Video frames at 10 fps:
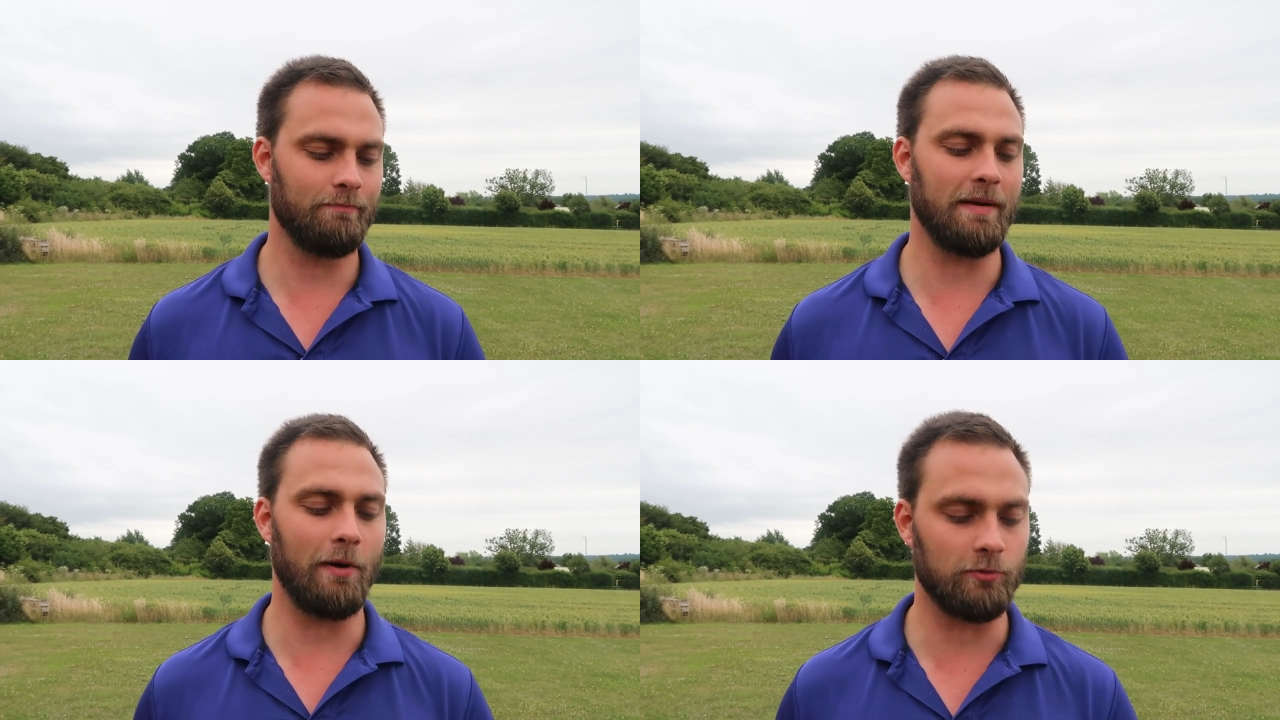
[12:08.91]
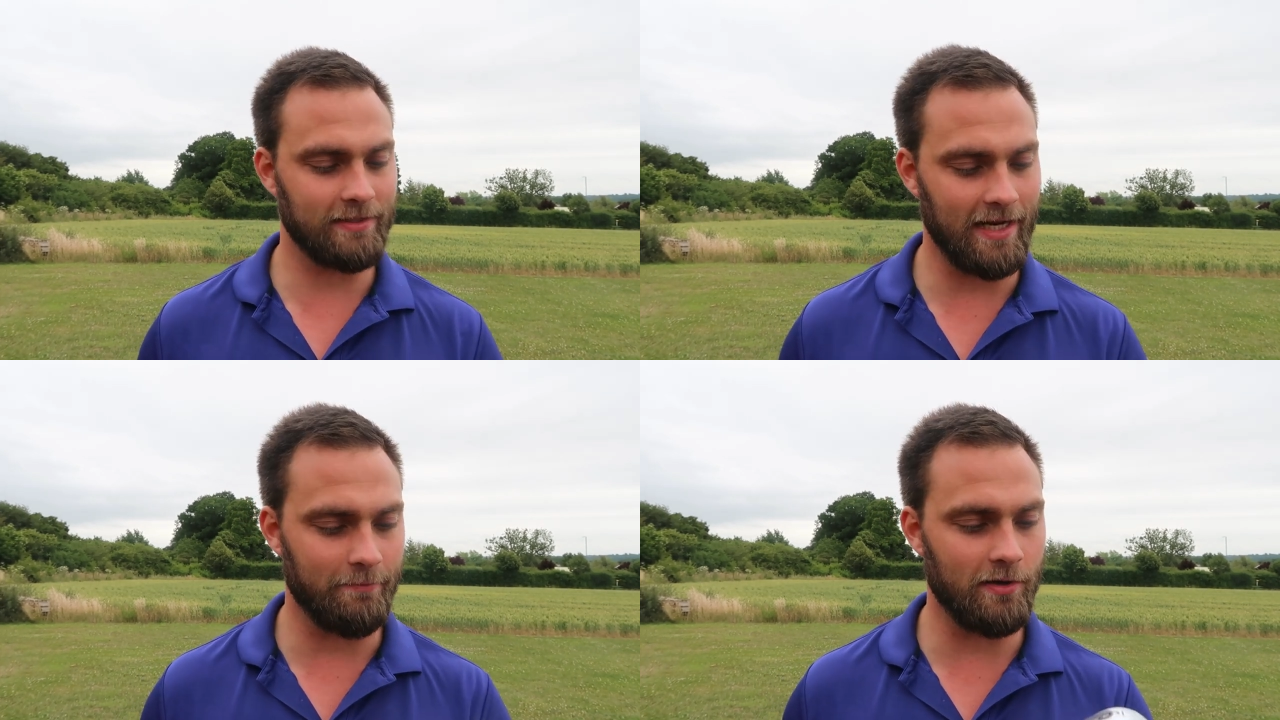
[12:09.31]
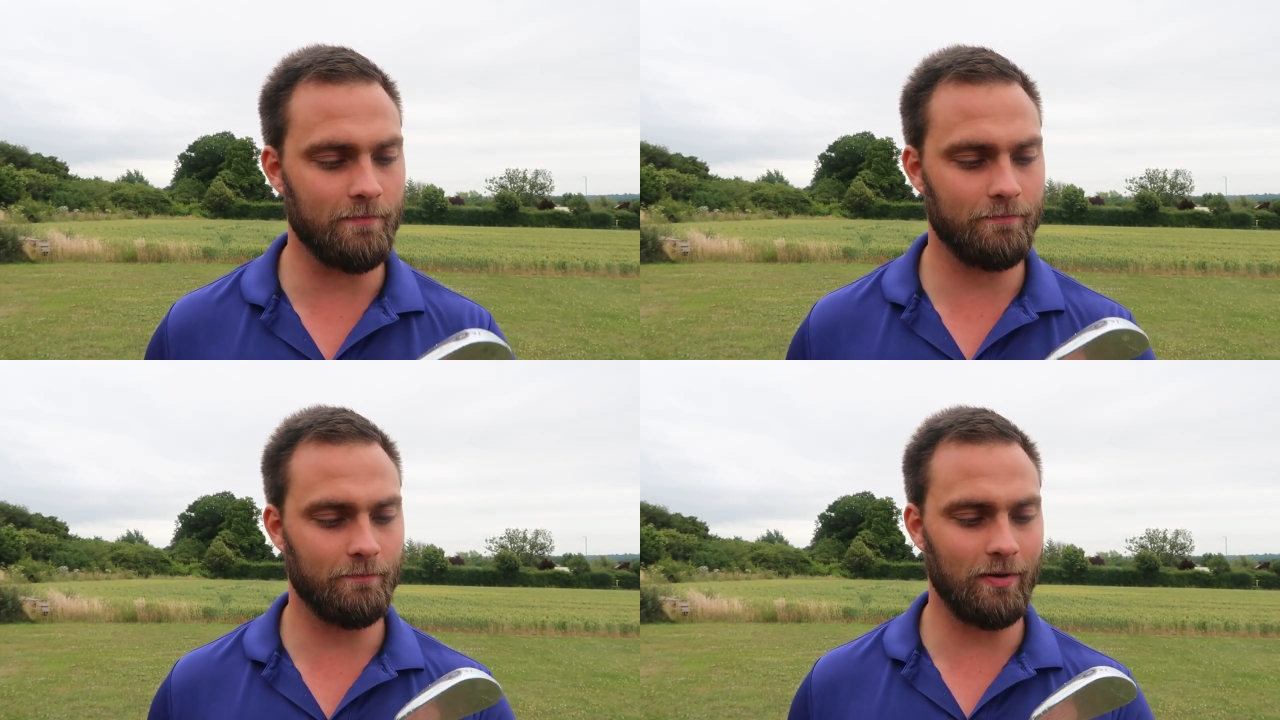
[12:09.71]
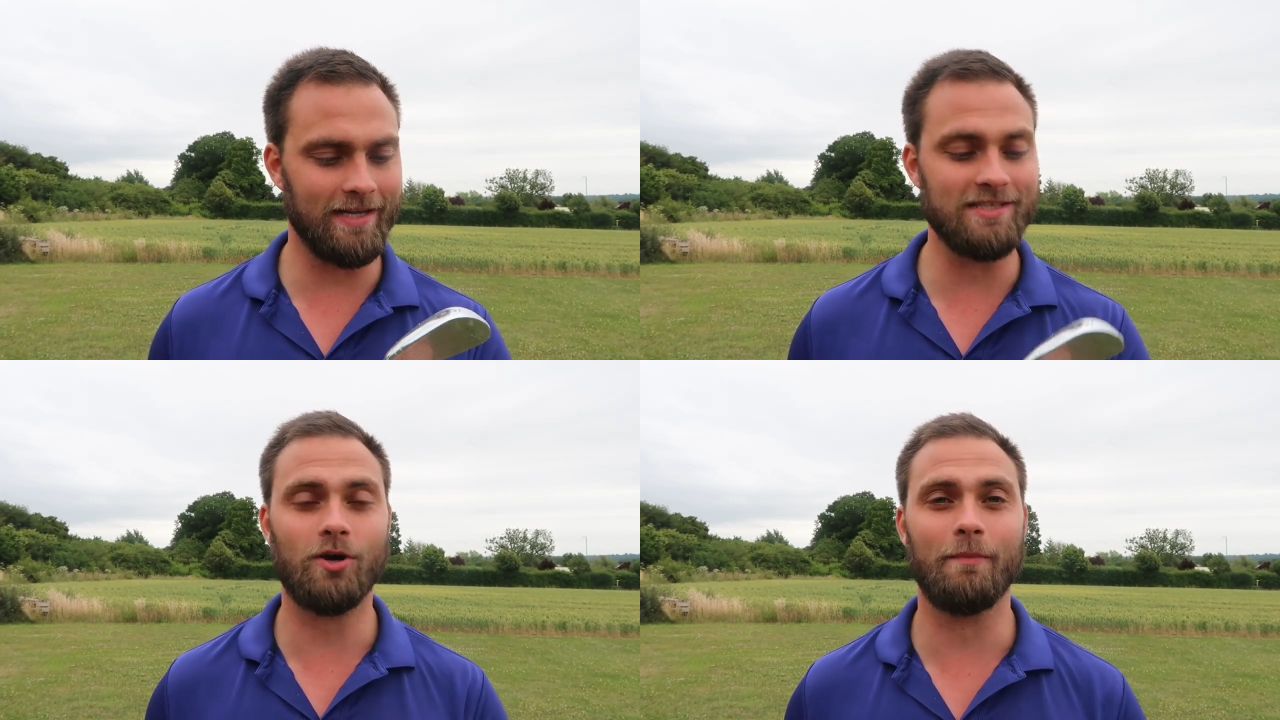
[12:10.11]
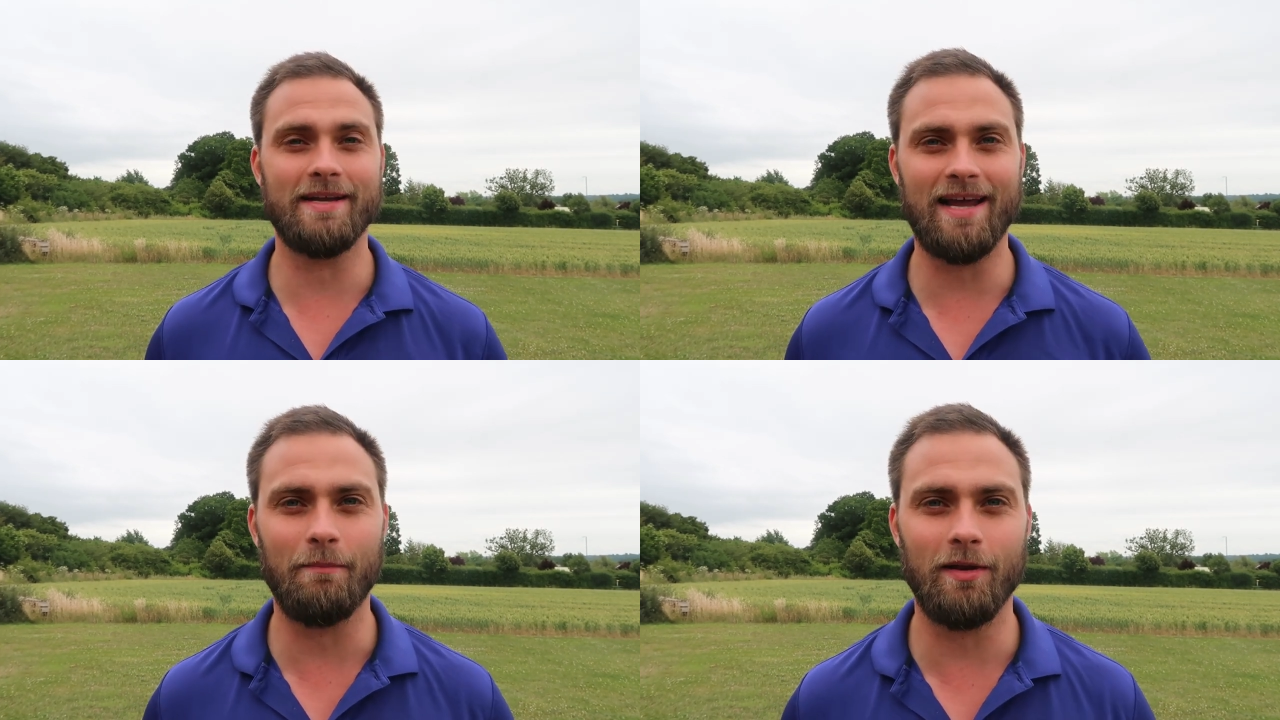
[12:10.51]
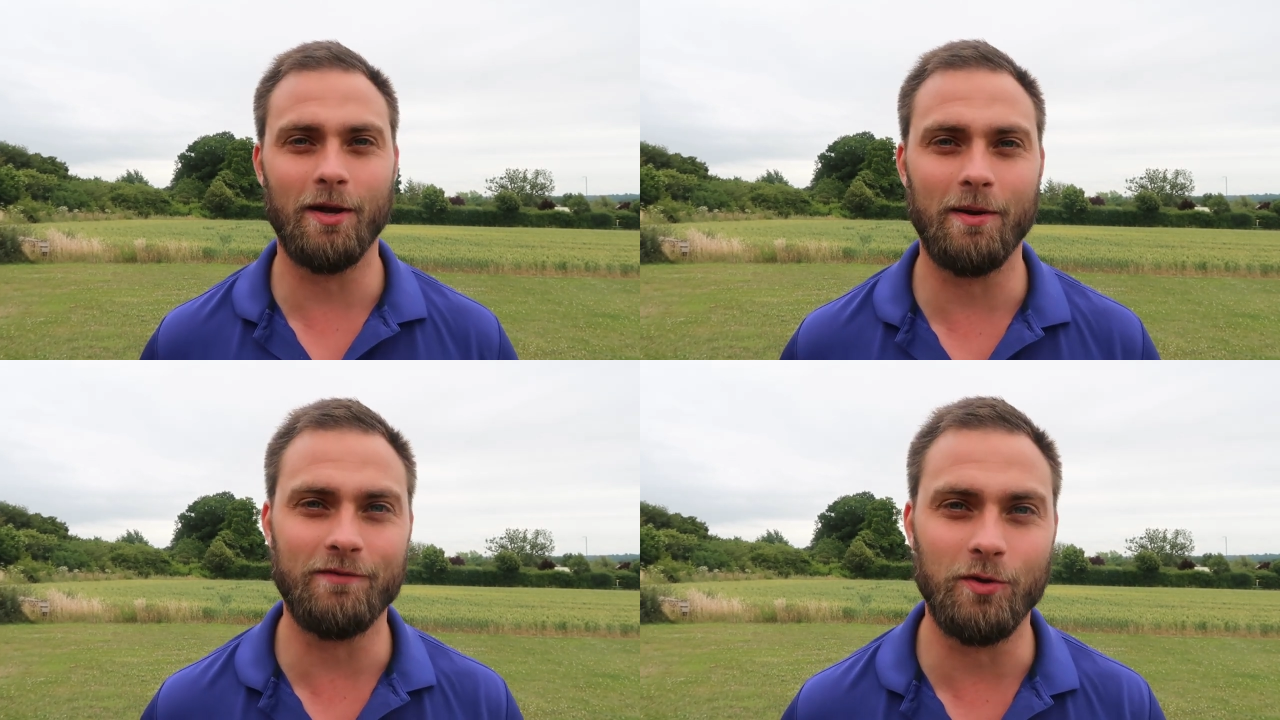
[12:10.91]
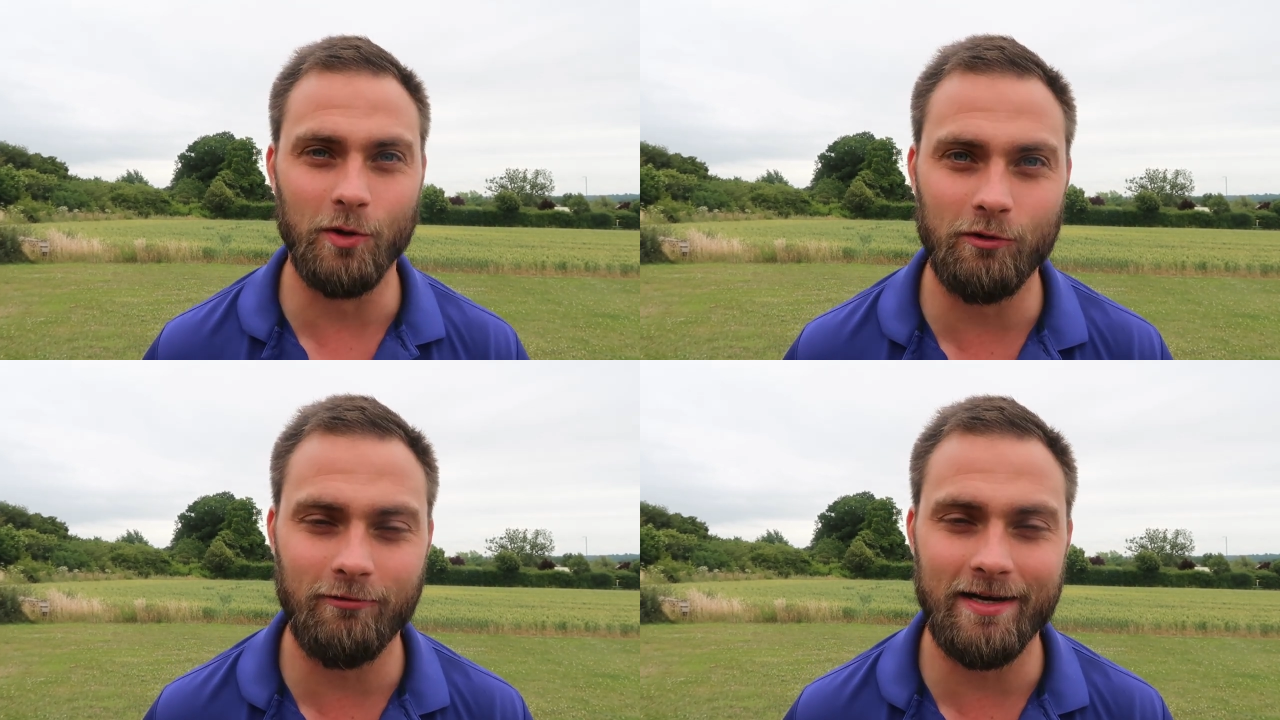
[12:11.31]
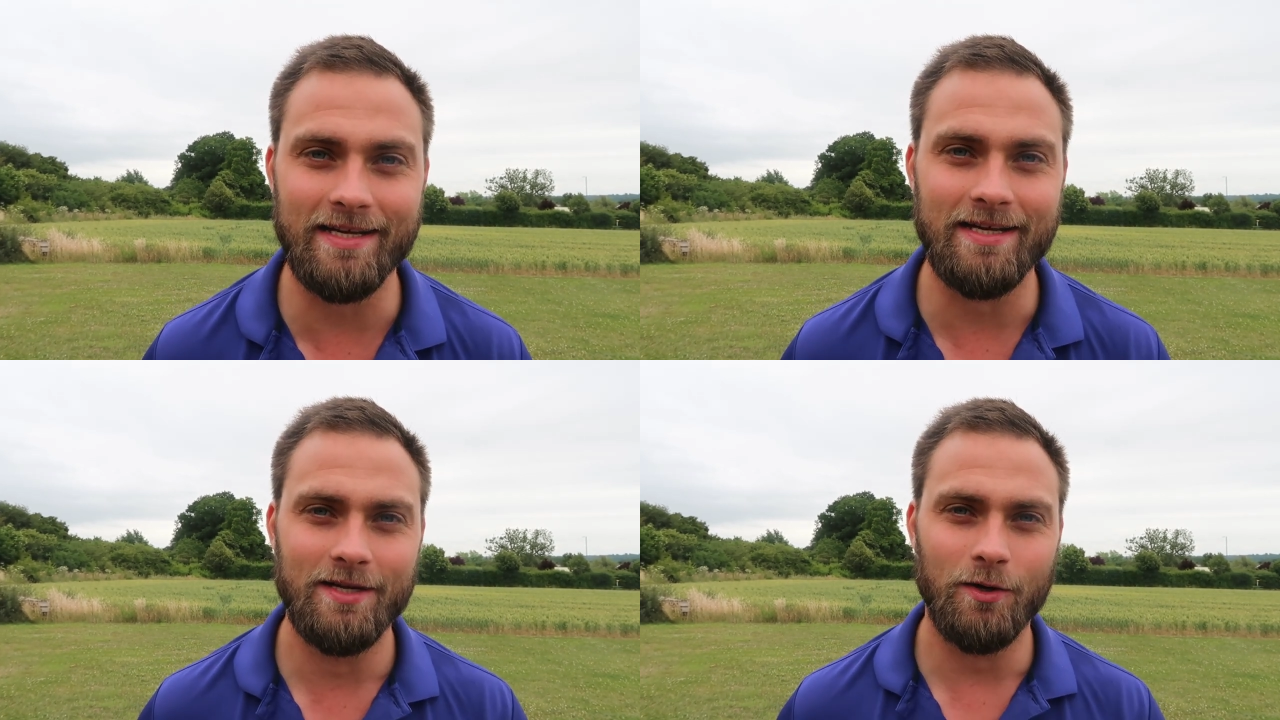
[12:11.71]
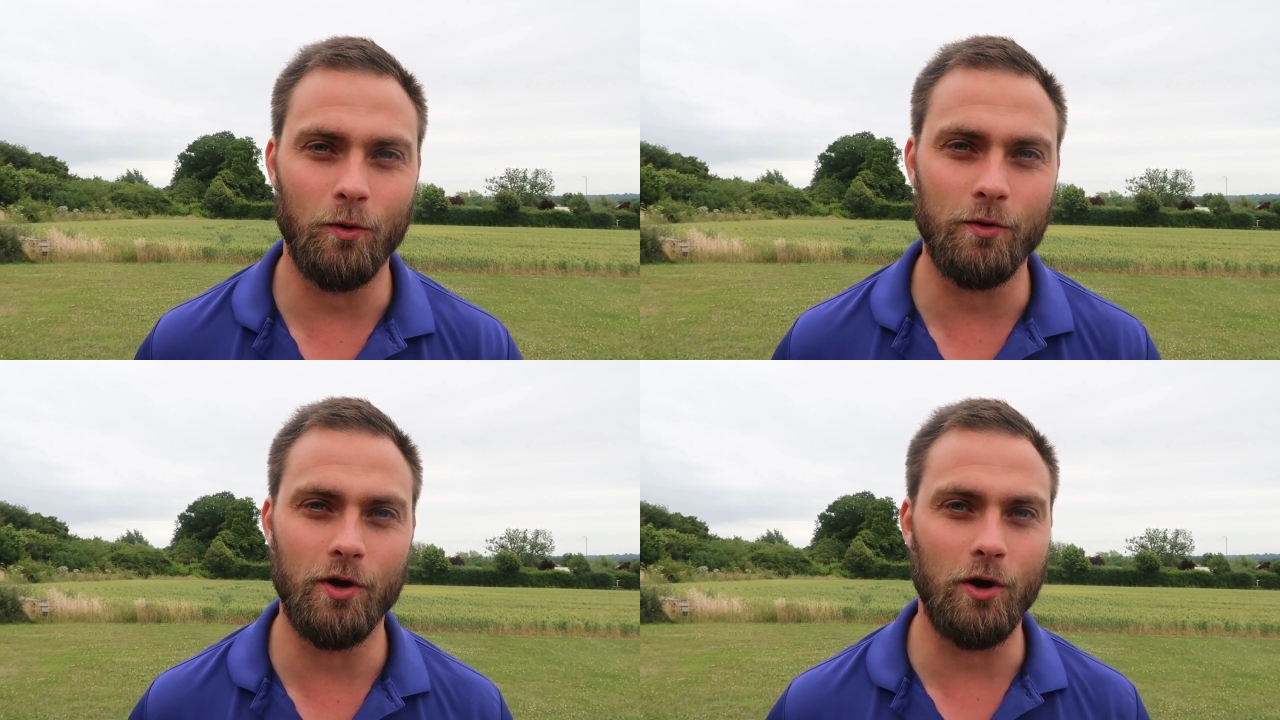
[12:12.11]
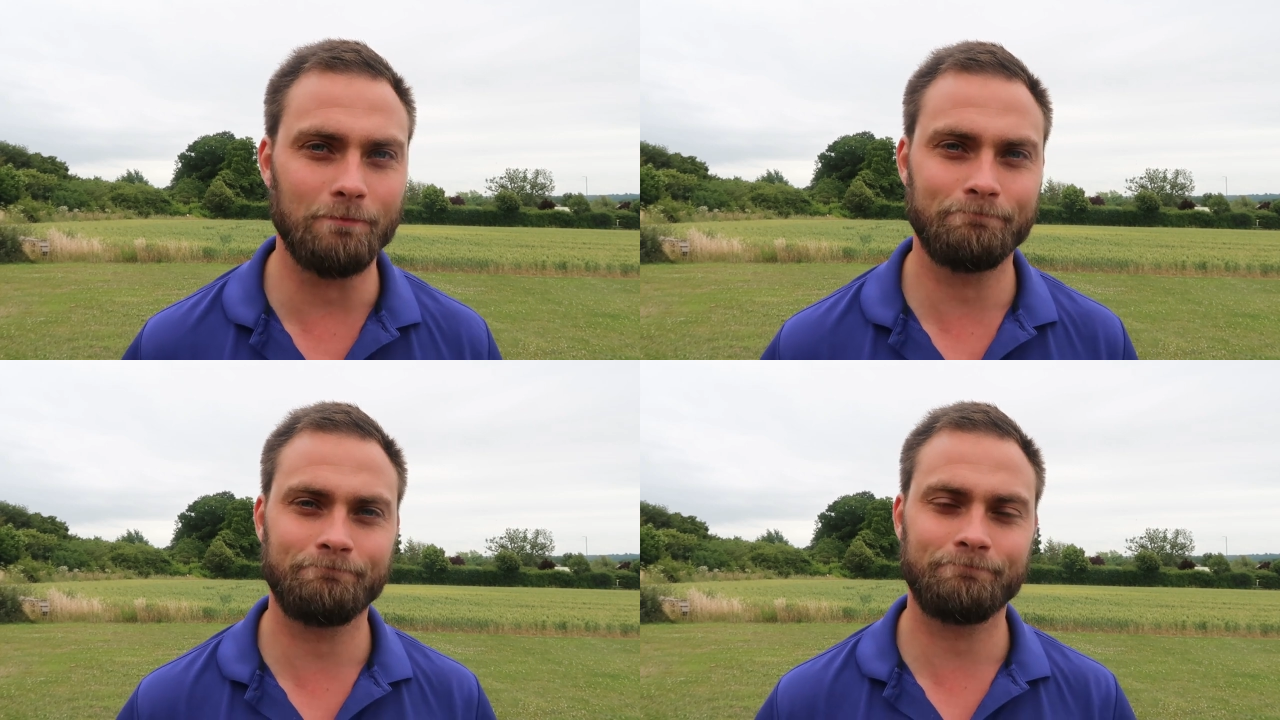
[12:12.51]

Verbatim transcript: Big bold statement. Please comment down below if you agree or not.